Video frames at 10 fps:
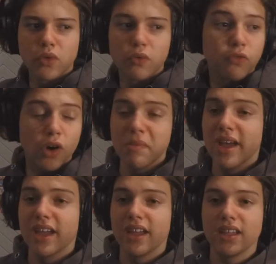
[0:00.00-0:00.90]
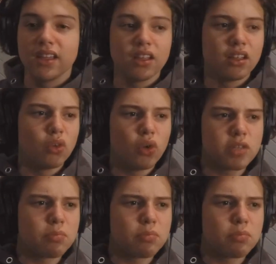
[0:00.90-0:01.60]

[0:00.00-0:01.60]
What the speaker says: from a noise